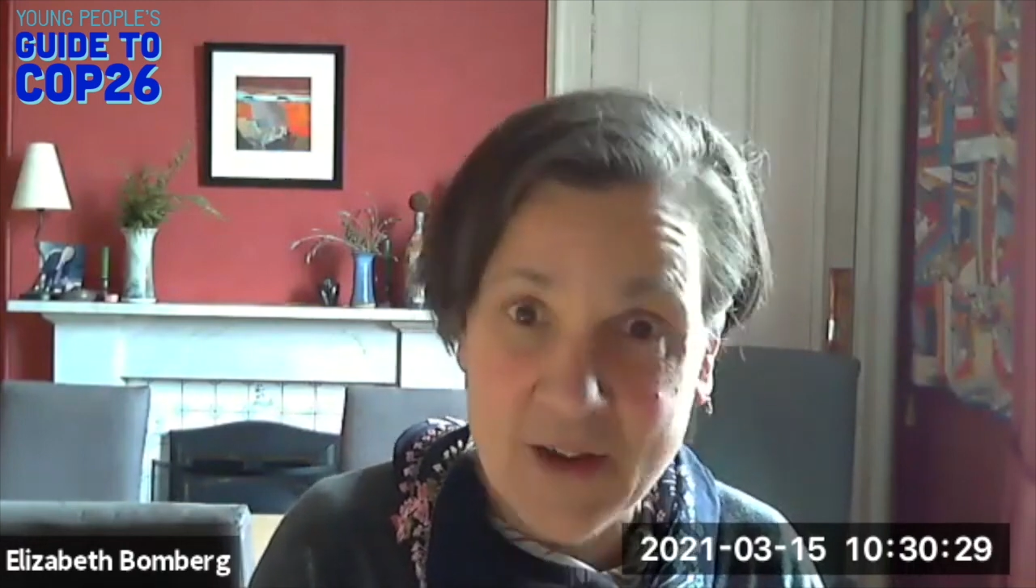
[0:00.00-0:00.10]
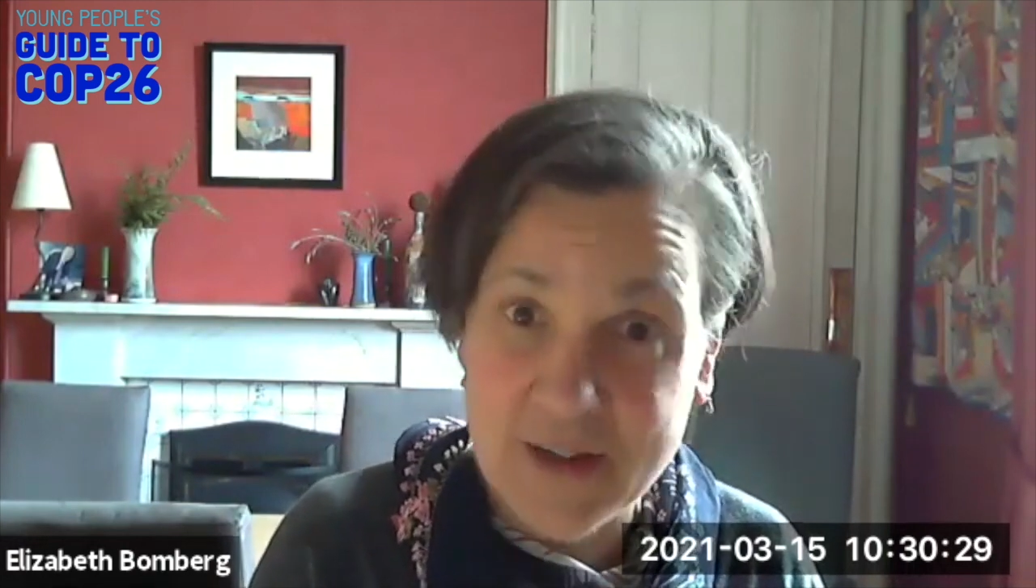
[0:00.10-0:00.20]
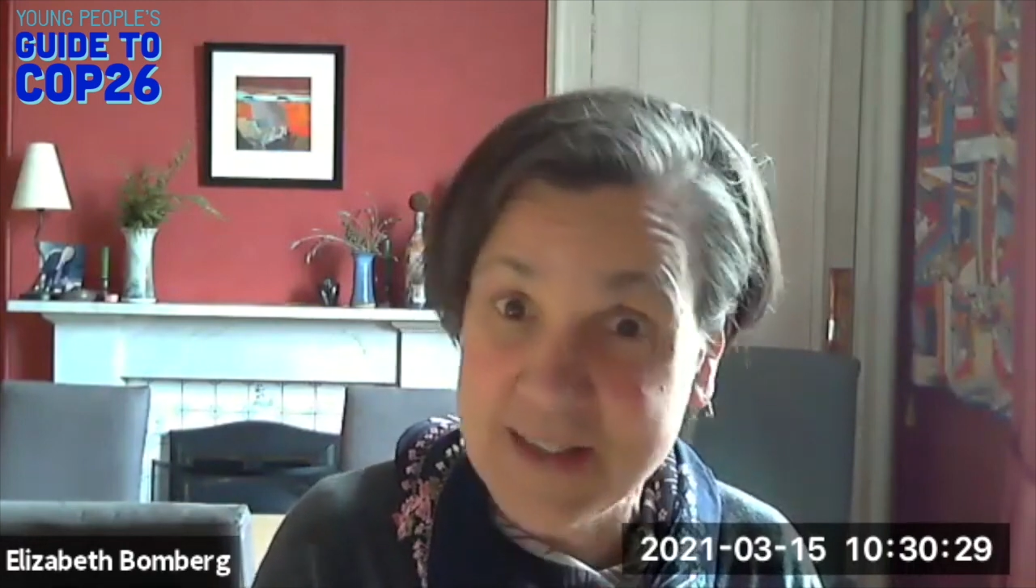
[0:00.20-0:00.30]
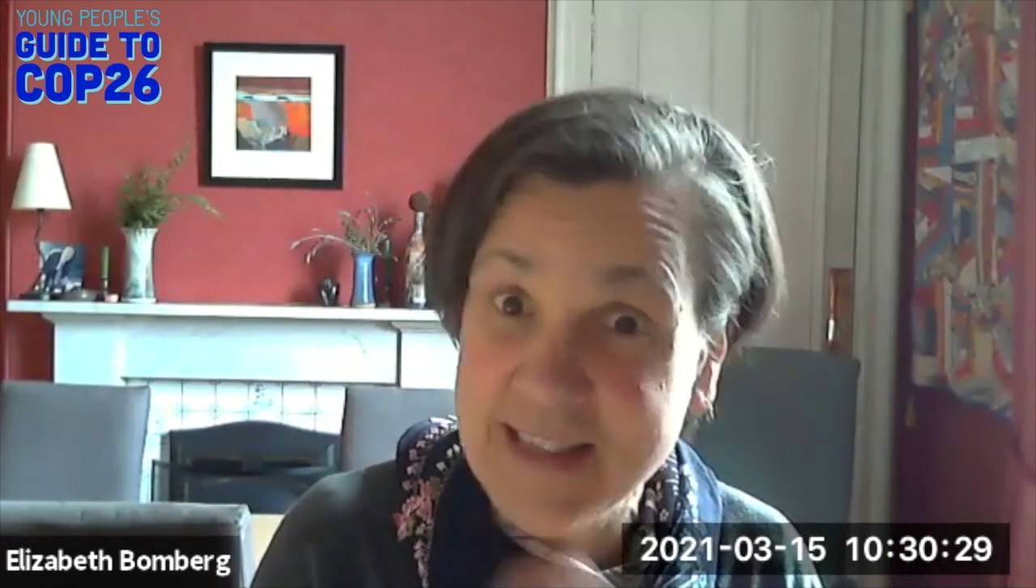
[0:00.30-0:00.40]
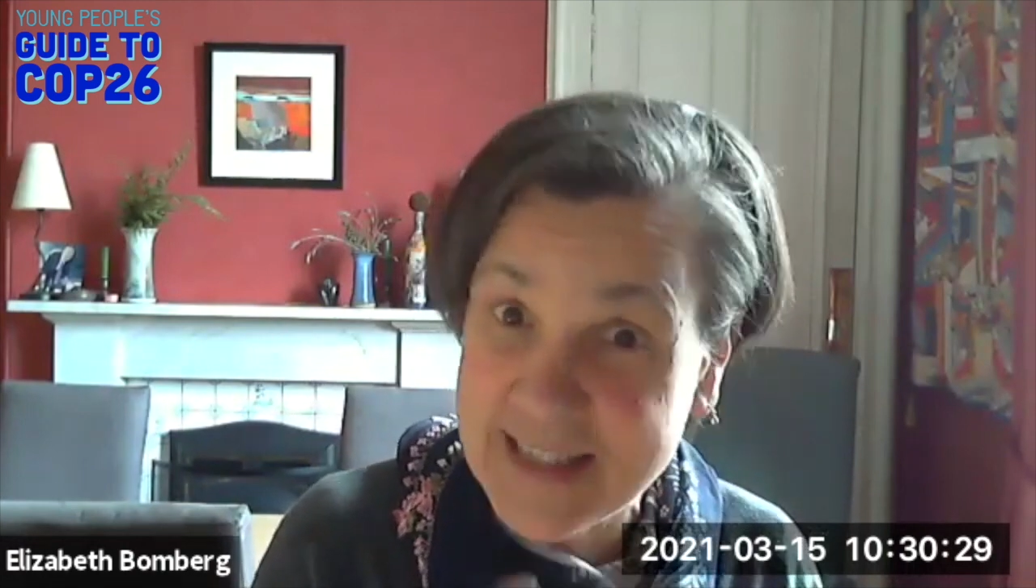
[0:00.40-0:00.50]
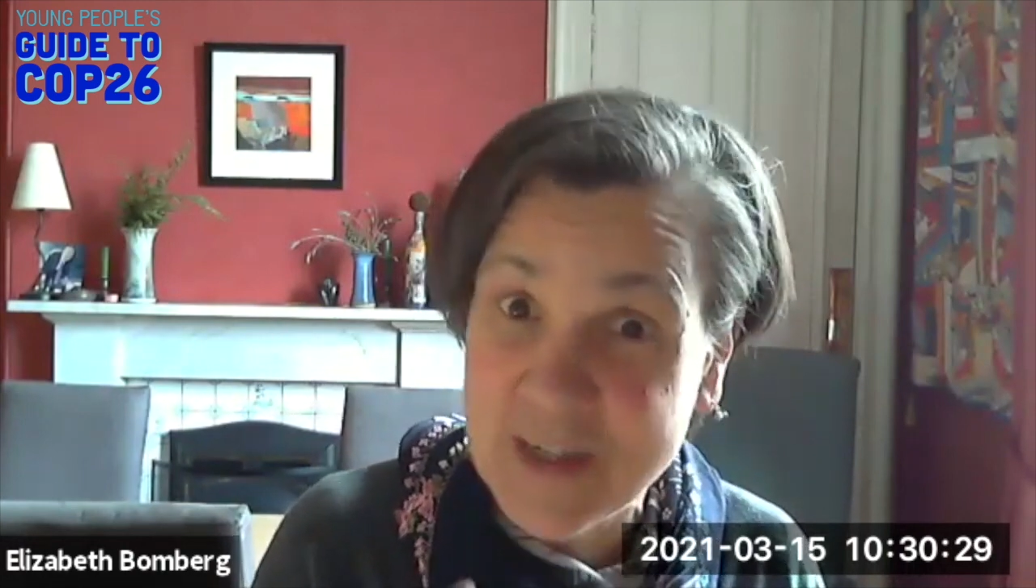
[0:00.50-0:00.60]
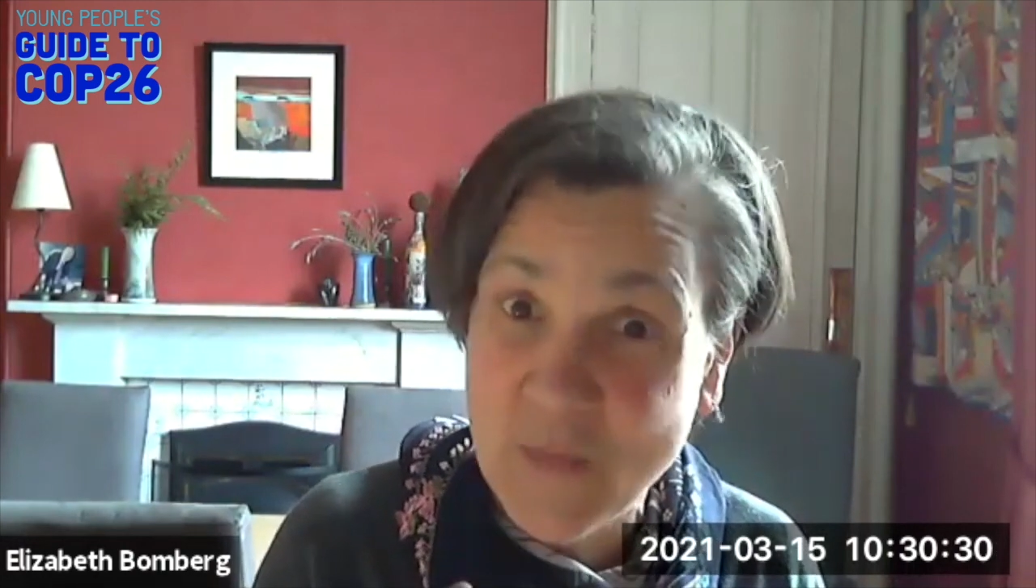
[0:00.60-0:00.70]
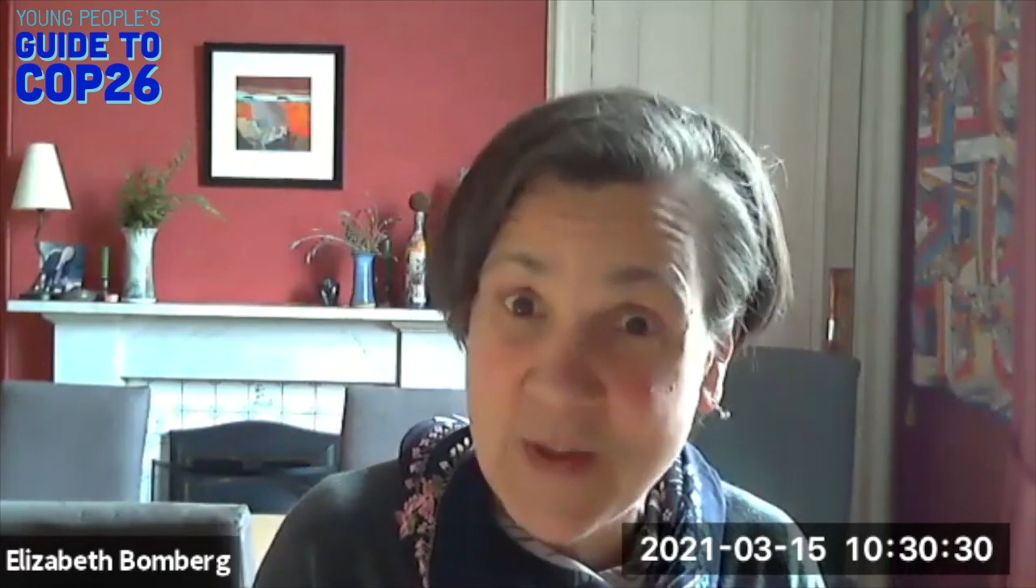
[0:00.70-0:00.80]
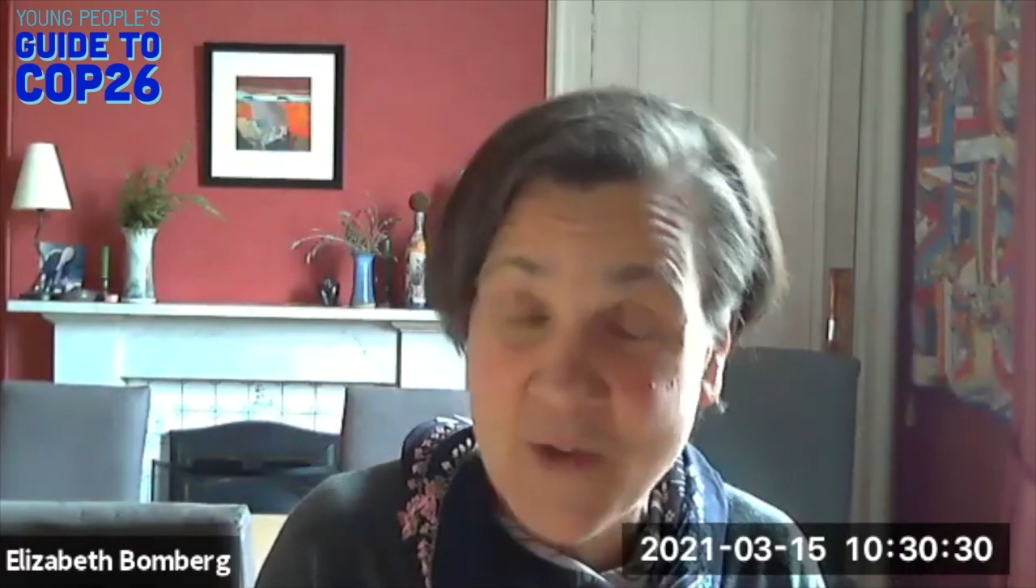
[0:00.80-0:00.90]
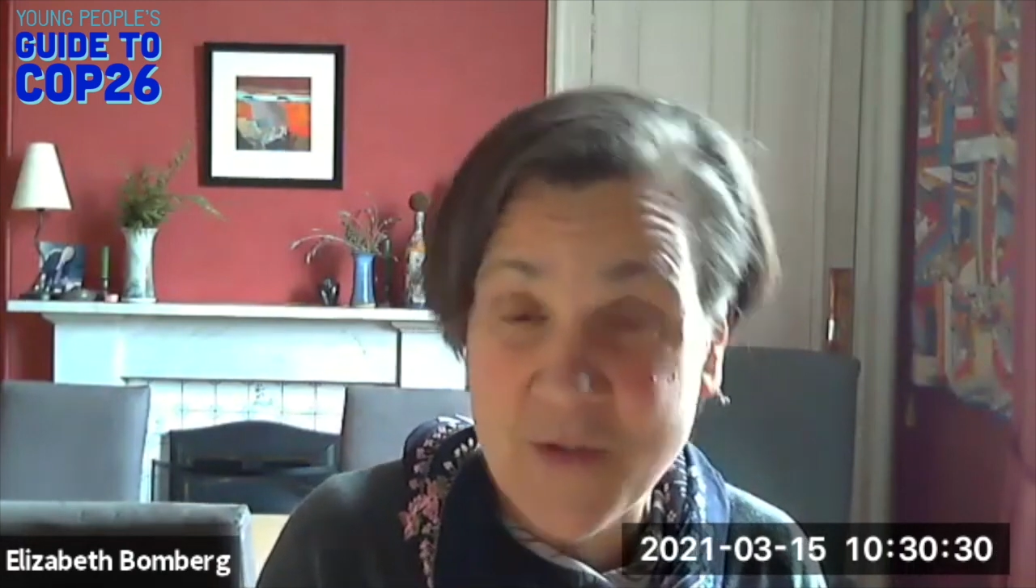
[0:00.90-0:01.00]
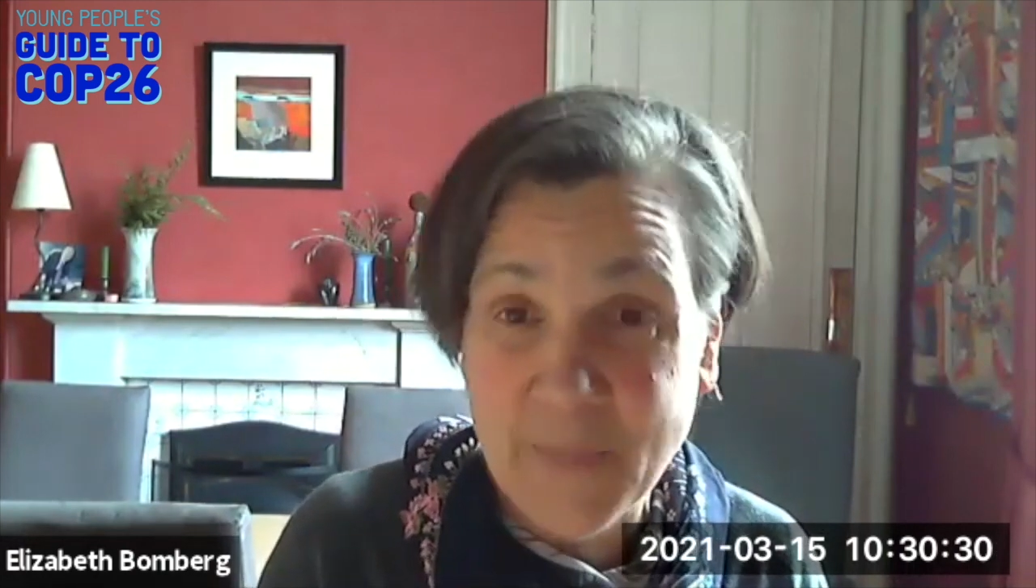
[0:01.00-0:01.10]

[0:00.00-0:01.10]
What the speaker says: because this is when those